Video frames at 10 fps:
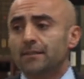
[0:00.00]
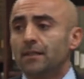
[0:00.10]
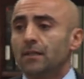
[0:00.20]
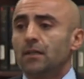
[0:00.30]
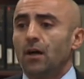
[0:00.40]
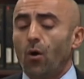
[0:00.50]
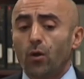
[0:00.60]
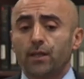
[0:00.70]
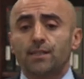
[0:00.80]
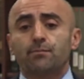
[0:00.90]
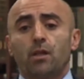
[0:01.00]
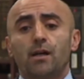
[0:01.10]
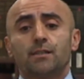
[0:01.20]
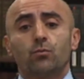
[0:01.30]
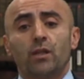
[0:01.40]
that all these
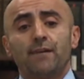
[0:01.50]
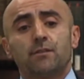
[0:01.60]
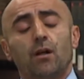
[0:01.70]
blocks will have